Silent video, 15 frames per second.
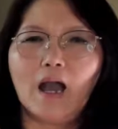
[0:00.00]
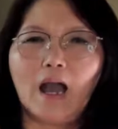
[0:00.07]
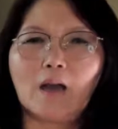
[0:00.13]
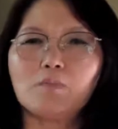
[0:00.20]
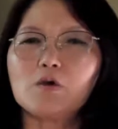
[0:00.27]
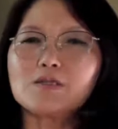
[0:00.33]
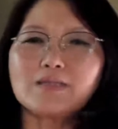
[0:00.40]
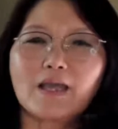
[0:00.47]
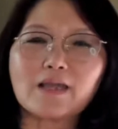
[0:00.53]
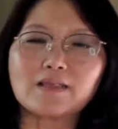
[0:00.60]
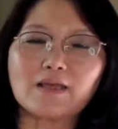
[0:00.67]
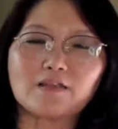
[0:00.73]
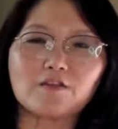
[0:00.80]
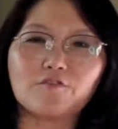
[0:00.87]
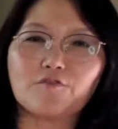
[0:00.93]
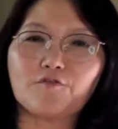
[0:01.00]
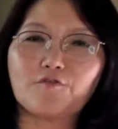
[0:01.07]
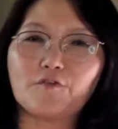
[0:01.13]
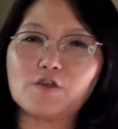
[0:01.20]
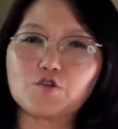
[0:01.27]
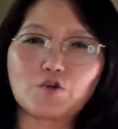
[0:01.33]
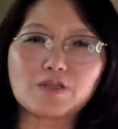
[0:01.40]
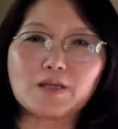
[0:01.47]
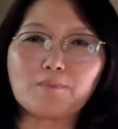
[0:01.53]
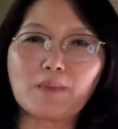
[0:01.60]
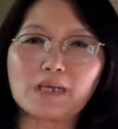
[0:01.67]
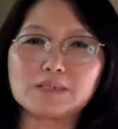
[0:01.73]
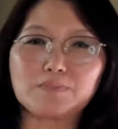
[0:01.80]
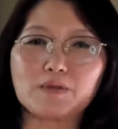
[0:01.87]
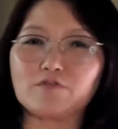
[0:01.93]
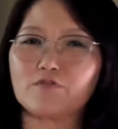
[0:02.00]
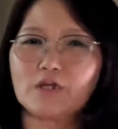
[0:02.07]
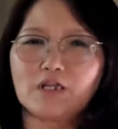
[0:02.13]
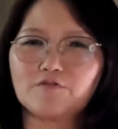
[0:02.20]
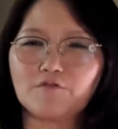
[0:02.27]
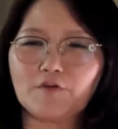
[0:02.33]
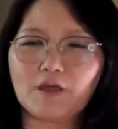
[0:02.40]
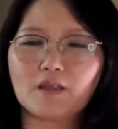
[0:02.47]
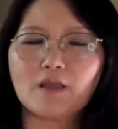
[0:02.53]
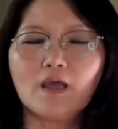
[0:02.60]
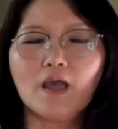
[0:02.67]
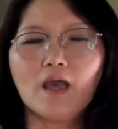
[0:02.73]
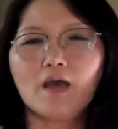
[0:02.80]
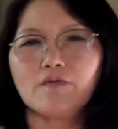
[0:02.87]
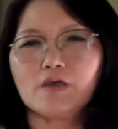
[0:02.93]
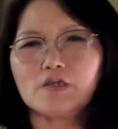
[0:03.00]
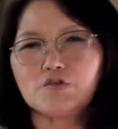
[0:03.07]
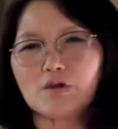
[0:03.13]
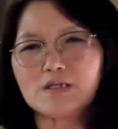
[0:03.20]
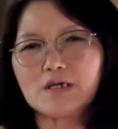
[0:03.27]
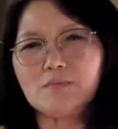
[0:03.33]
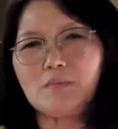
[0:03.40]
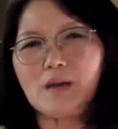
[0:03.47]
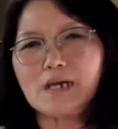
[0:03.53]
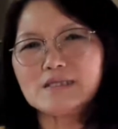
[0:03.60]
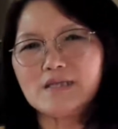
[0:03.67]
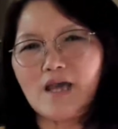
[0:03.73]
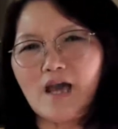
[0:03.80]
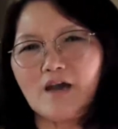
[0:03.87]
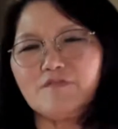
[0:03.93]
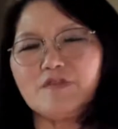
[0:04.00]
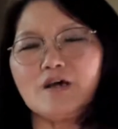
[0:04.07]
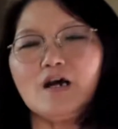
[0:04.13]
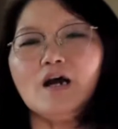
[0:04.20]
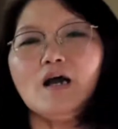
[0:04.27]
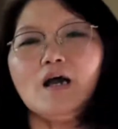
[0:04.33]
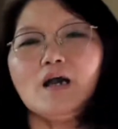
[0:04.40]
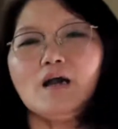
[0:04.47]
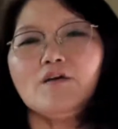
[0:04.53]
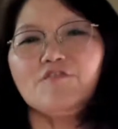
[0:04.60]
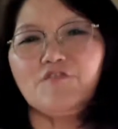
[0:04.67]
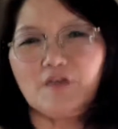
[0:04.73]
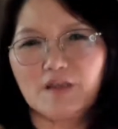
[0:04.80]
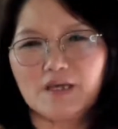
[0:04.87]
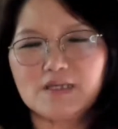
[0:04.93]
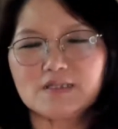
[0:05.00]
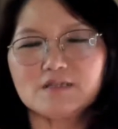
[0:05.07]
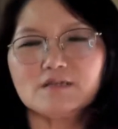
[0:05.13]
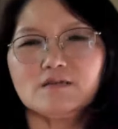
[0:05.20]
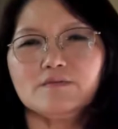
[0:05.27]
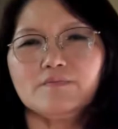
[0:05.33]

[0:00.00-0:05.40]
I'm not saying that the instructor must be really fit. The instructor must have the fitness